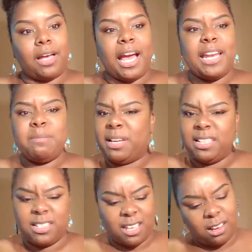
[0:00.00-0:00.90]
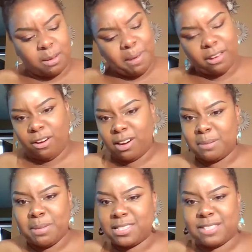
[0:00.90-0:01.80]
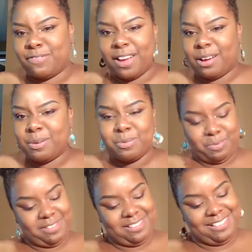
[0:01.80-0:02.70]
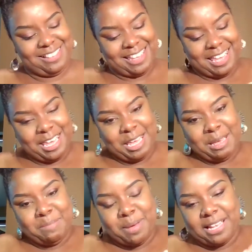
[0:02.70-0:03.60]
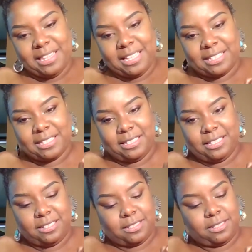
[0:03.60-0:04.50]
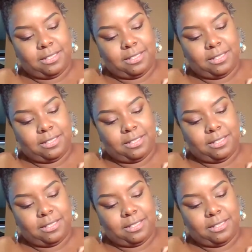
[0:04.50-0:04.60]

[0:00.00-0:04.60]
I didn't mean to talk about Artemis Fowl, but let's look.